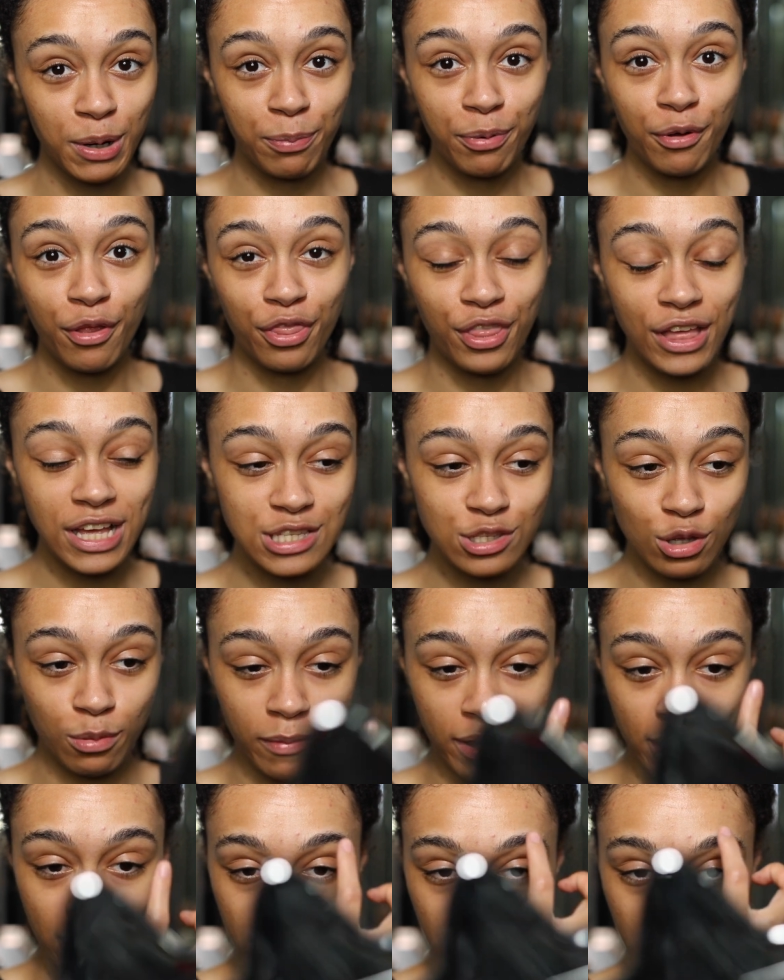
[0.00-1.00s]
want to put this on
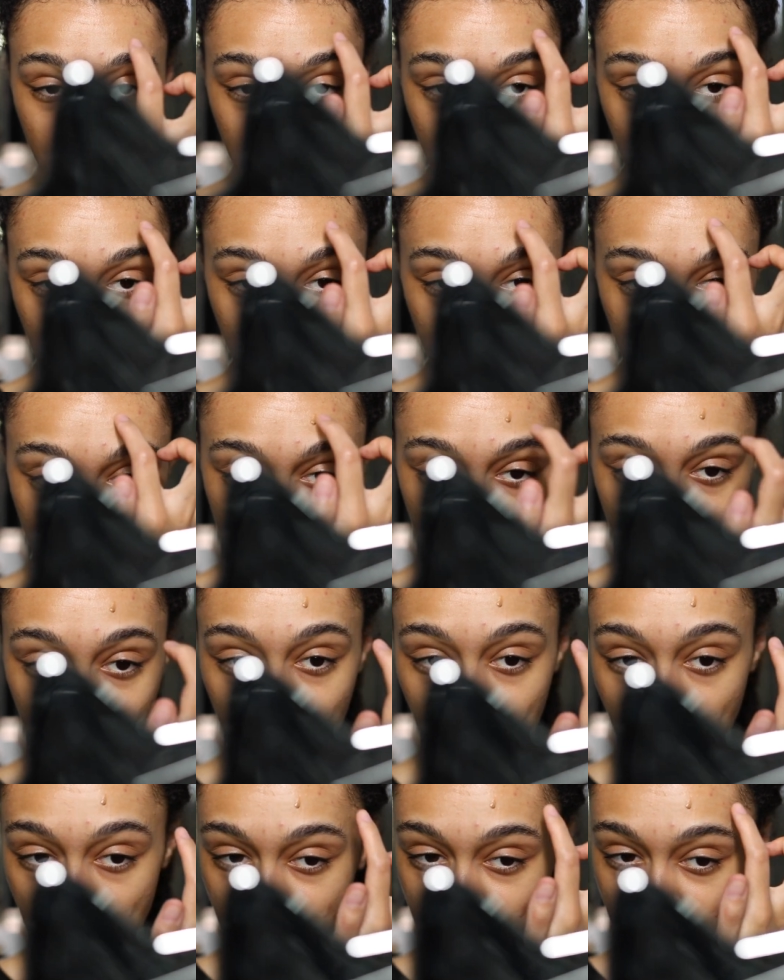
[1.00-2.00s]
my
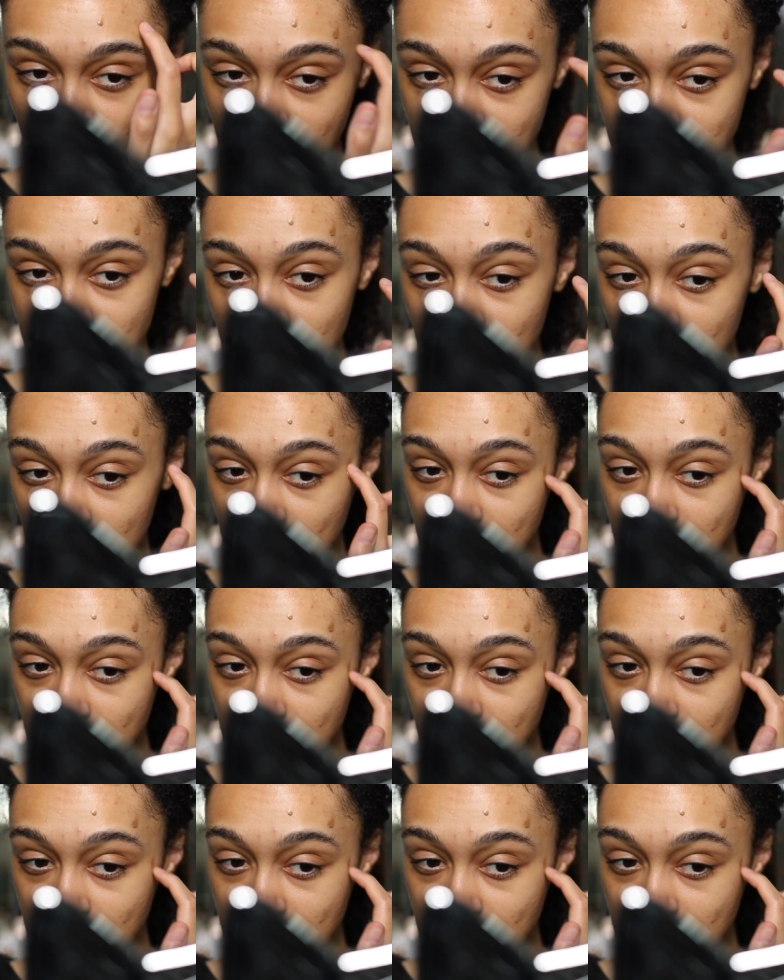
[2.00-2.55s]
on my face.